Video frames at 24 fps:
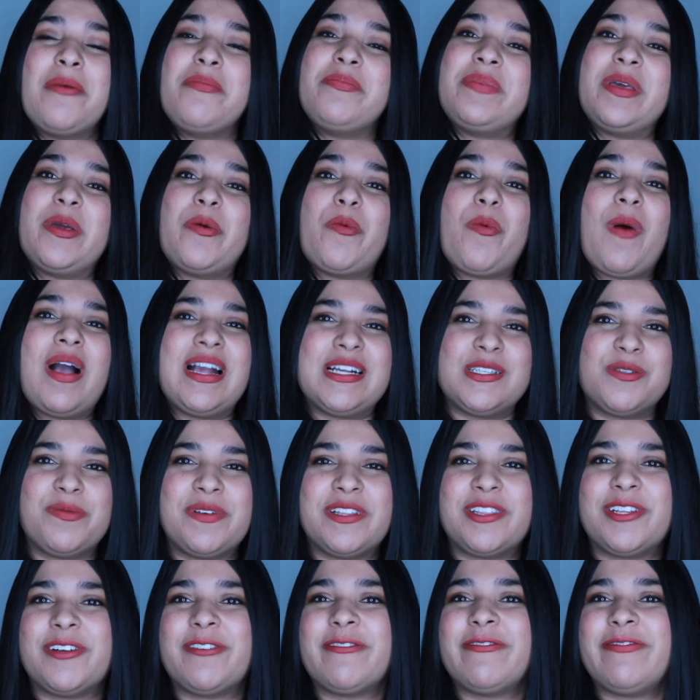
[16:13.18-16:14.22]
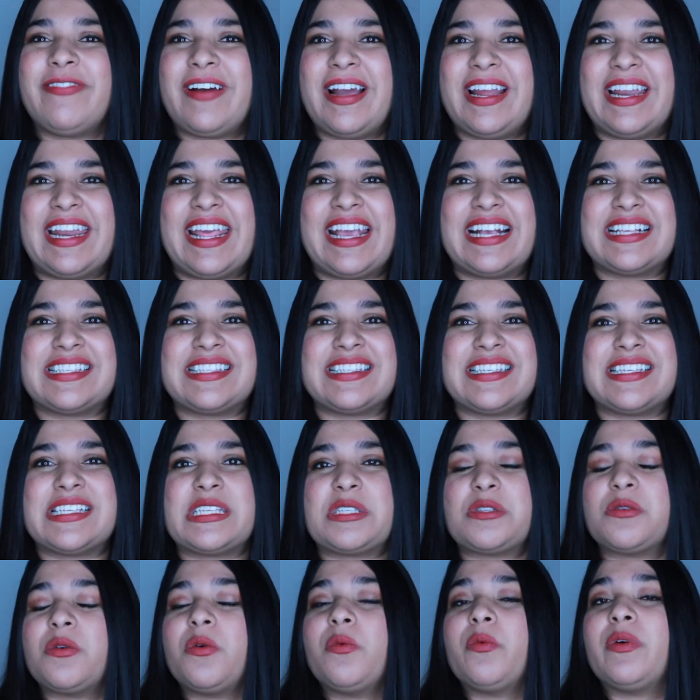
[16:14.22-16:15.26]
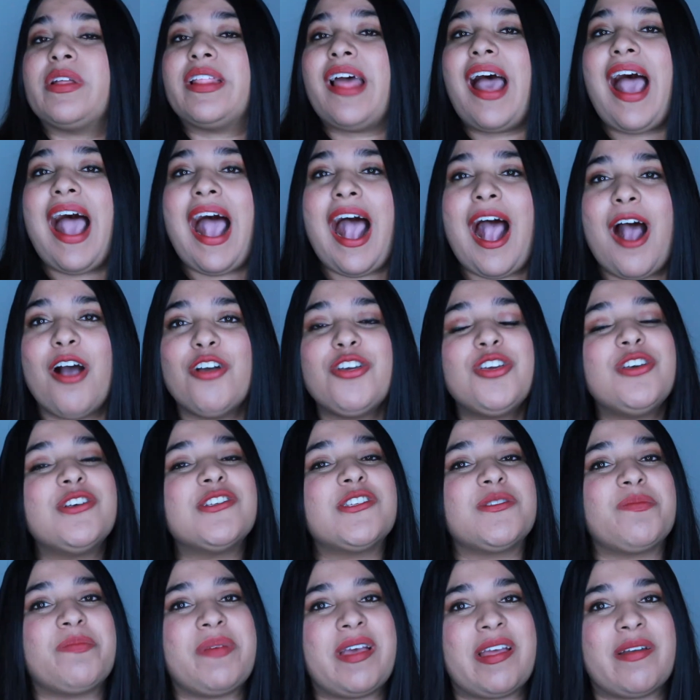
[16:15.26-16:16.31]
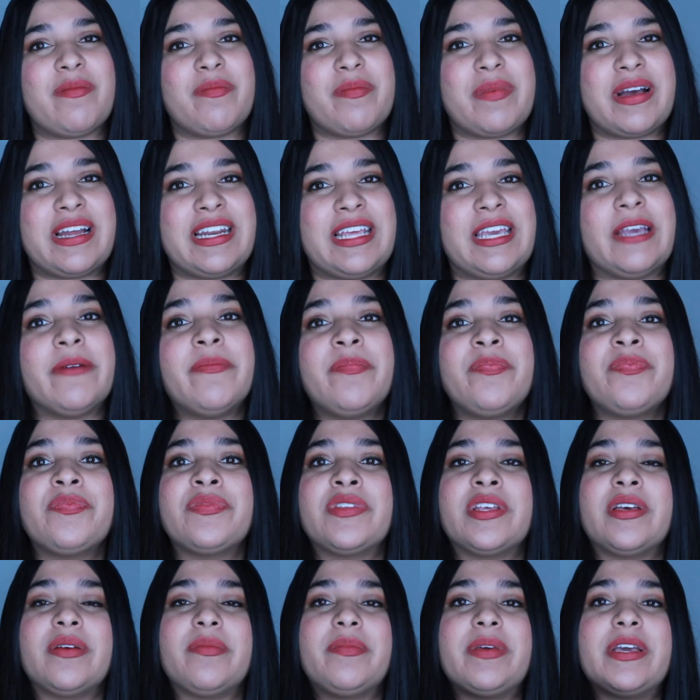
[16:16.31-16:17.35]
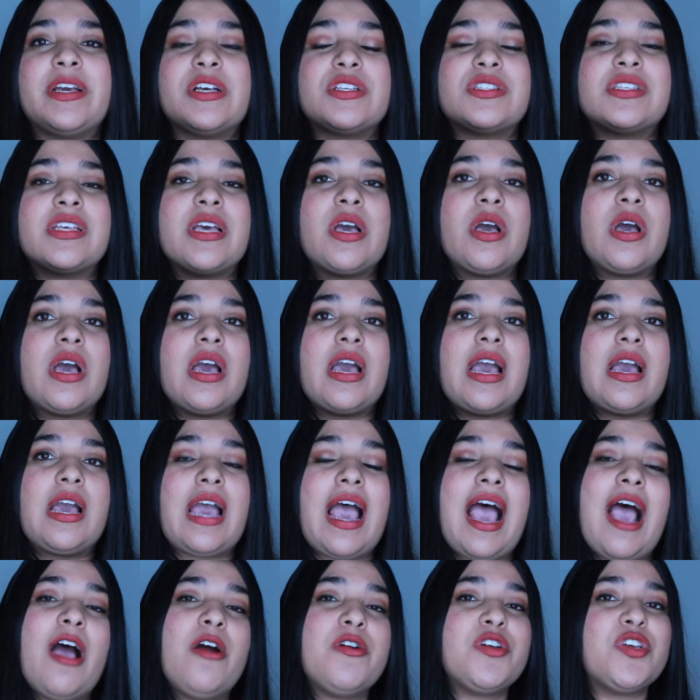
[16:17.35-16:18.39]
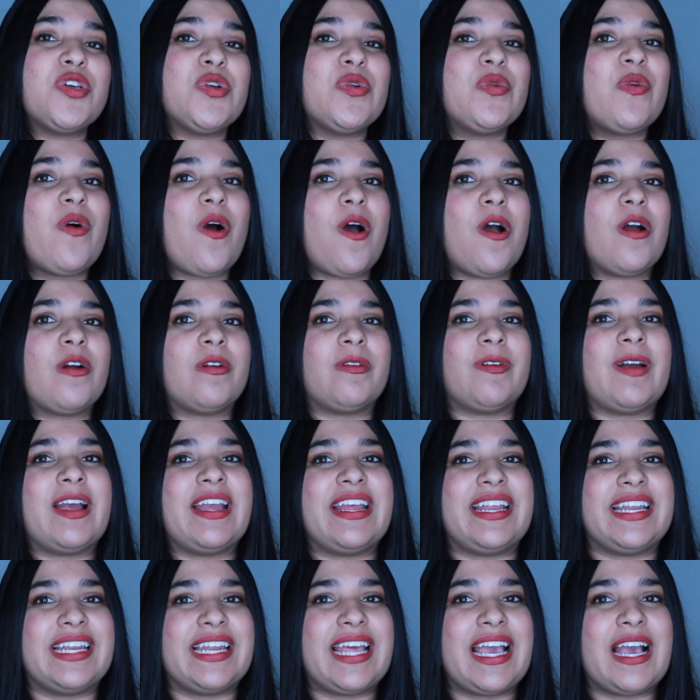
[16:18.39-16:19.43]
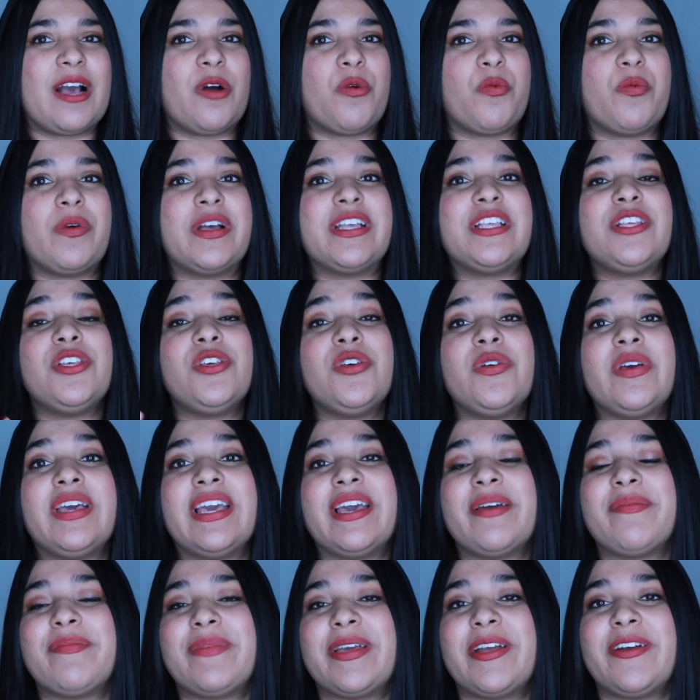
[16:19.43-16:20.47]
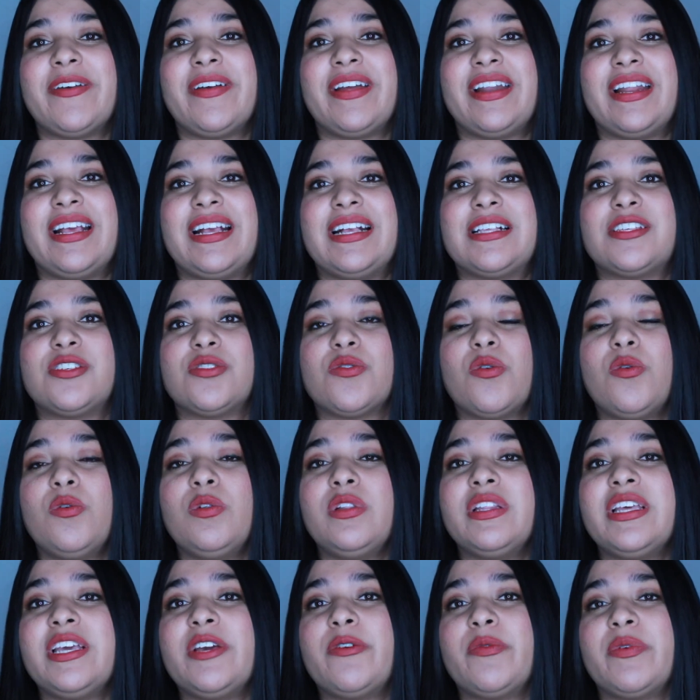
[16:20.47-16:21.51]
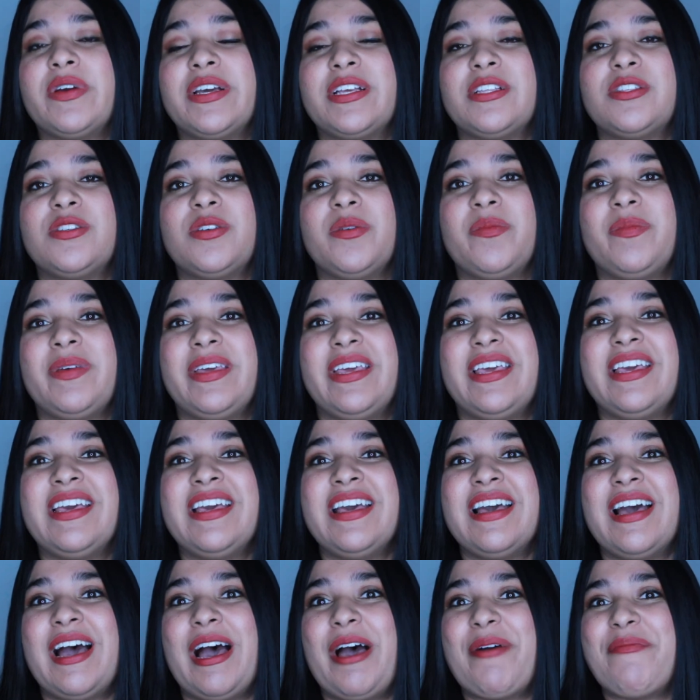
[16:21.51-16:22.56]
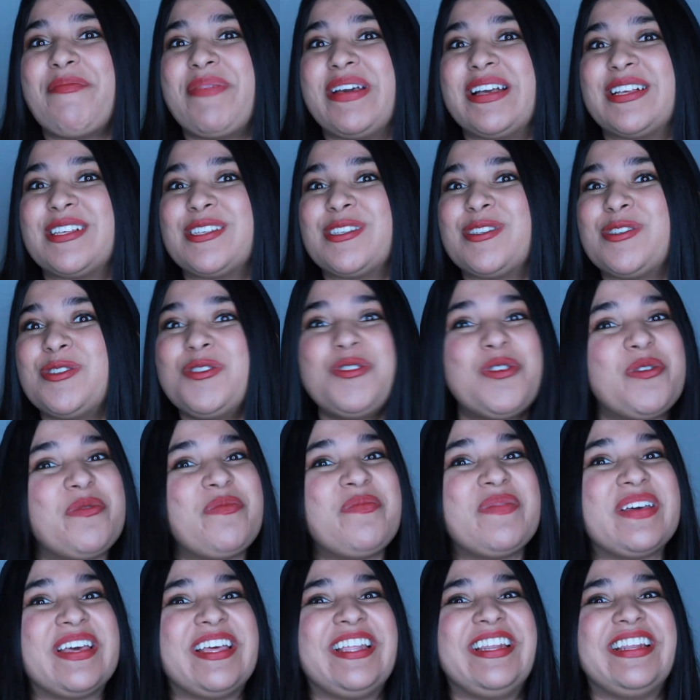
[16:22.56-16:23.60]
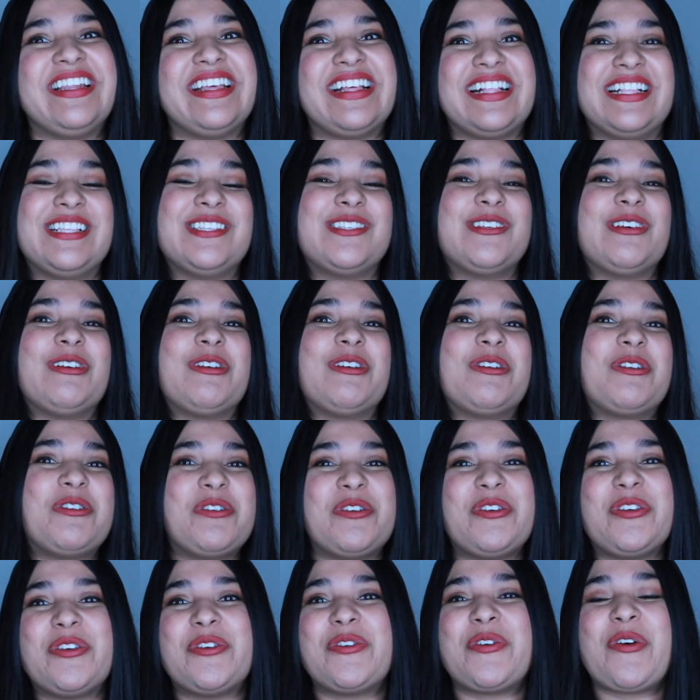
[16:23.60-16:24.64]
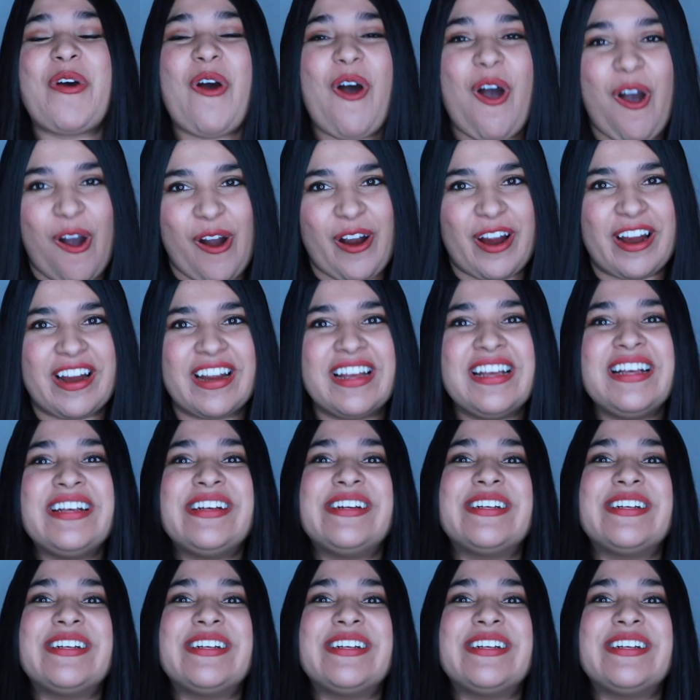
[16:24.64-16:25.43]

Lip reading: Be wise with your finances, with how you spend money, because how you are right now, when you get married, it's only going to be a big zoom in into who you are.